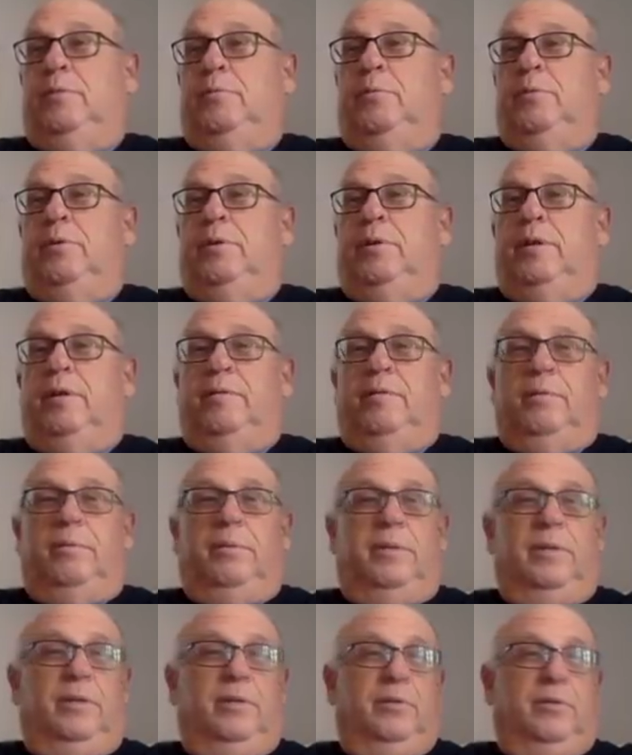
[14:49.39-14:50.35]
word
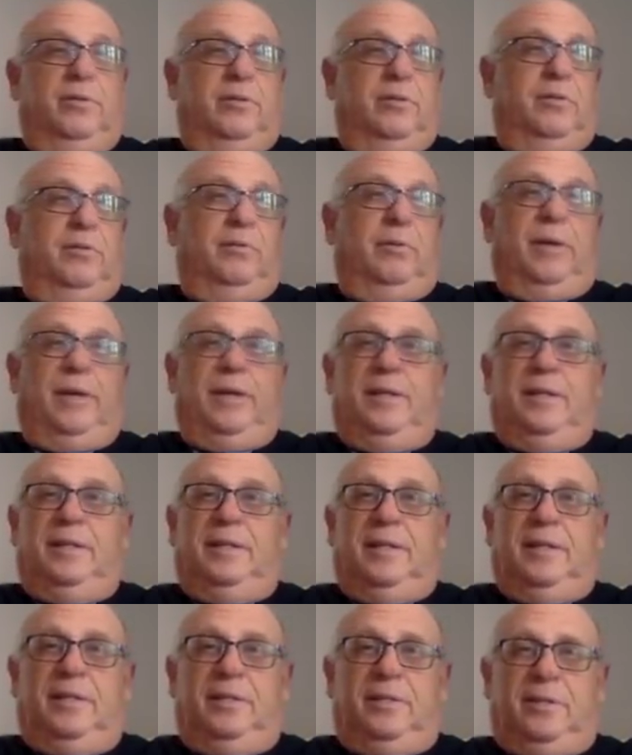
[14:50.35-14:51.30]
everyone uses, the right
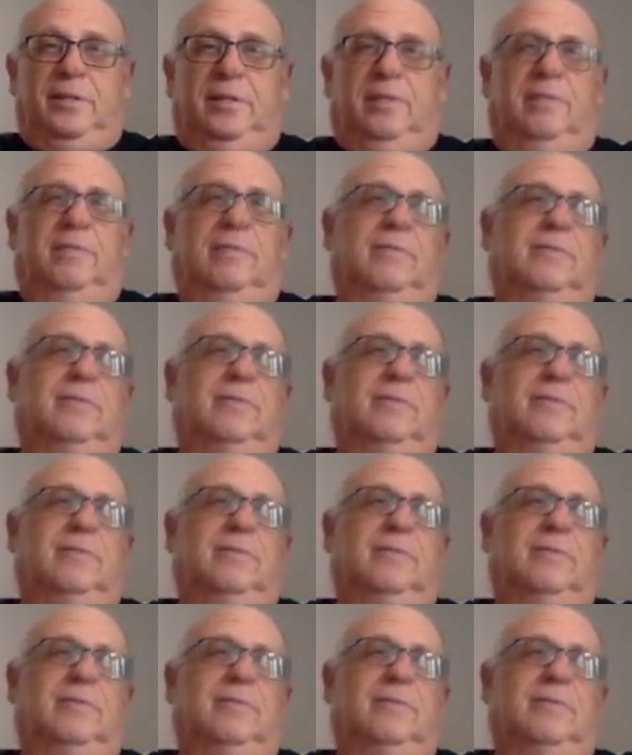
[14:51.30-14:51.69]
intention.